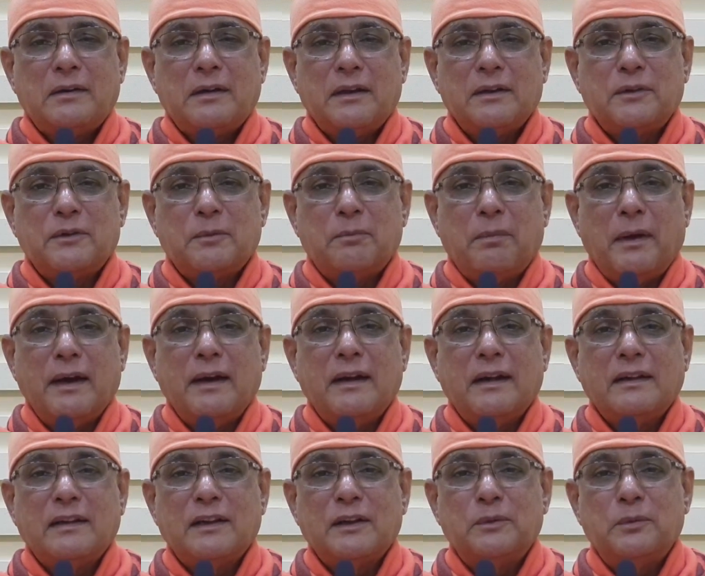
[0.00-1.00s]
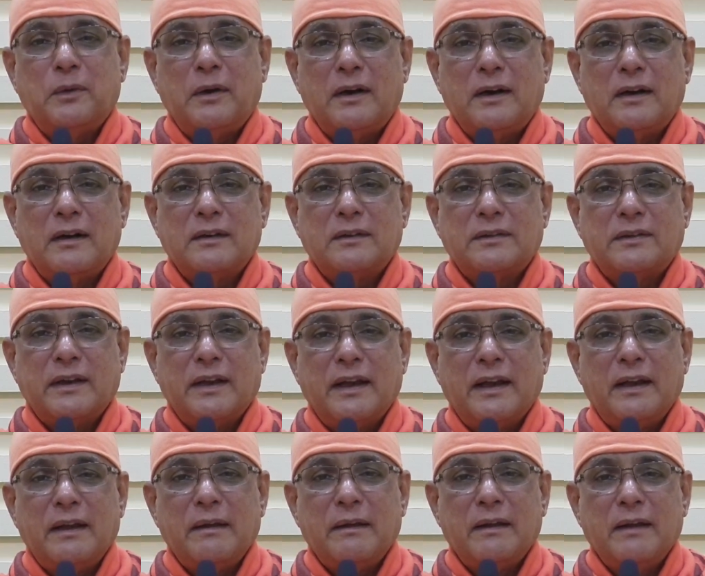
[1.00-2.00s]
used to pun on this word and
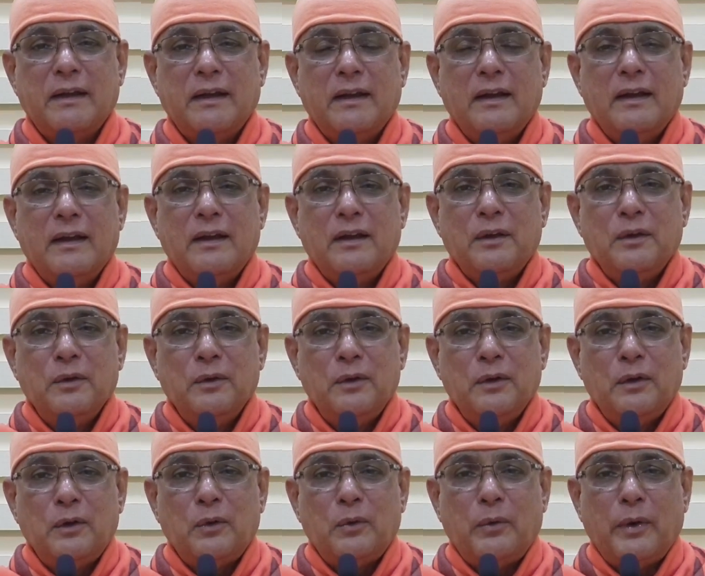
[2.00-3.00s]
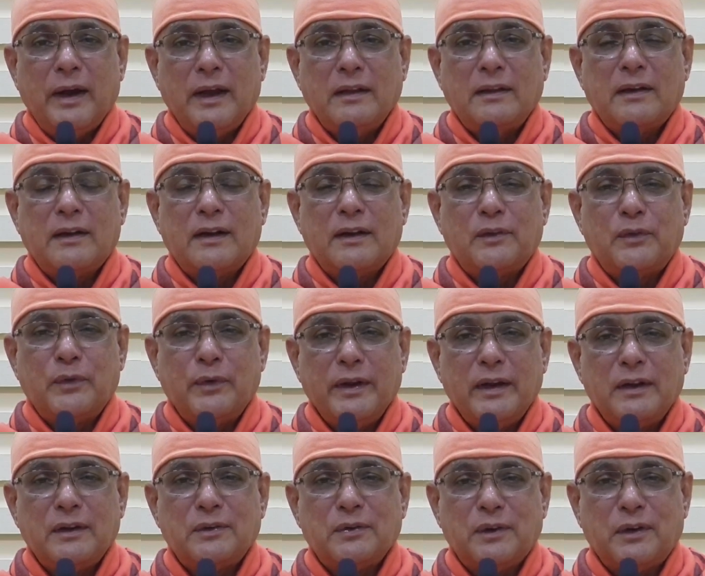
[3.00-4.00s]
say, you know why there are
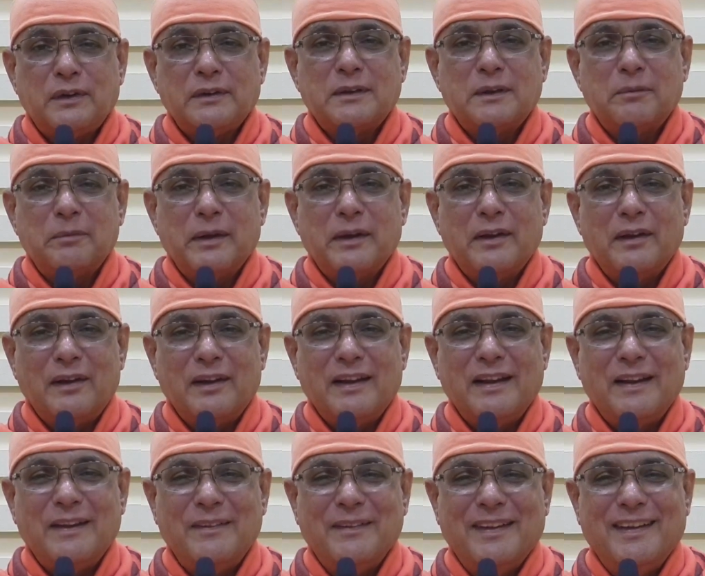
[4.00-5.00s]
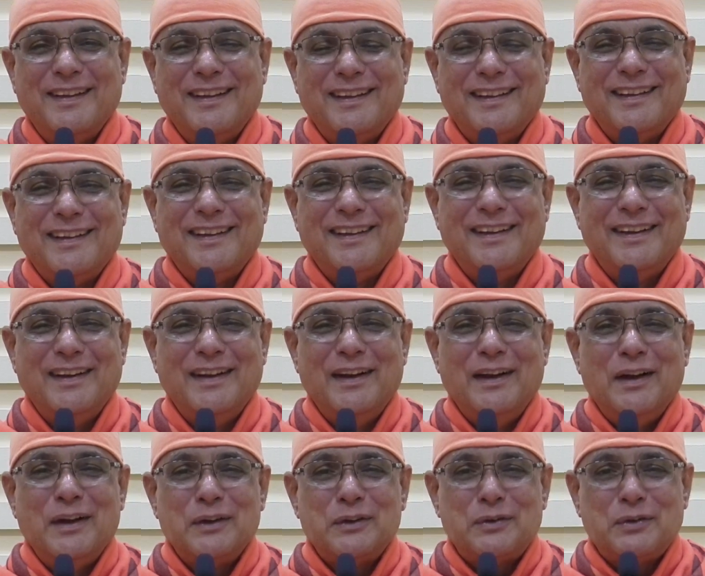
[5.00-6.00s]
three shas in Bengali?
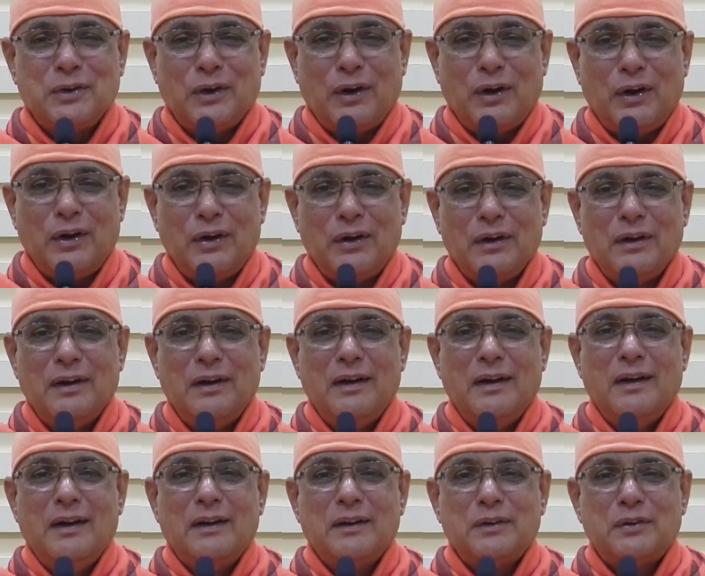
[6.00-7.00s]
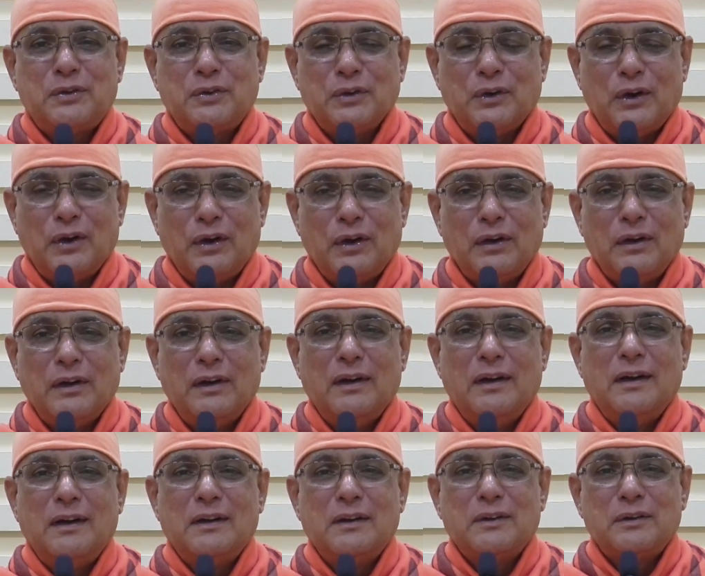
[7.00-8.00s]
Sha, sha,
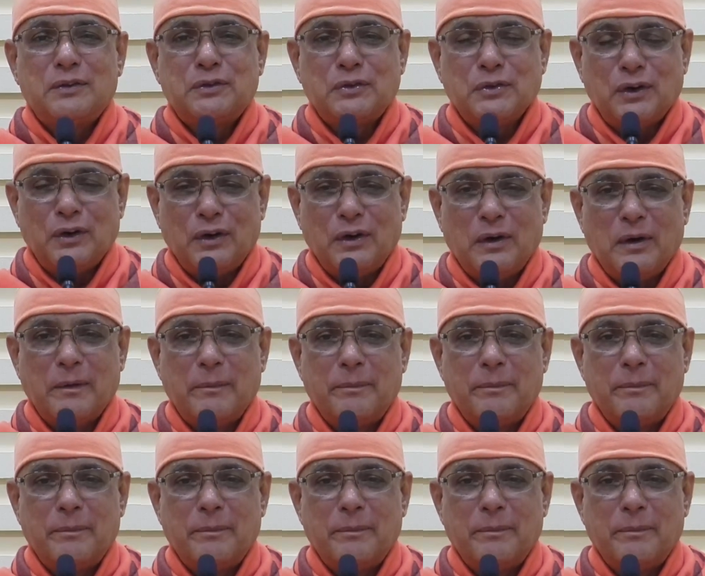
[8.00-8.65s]
sha.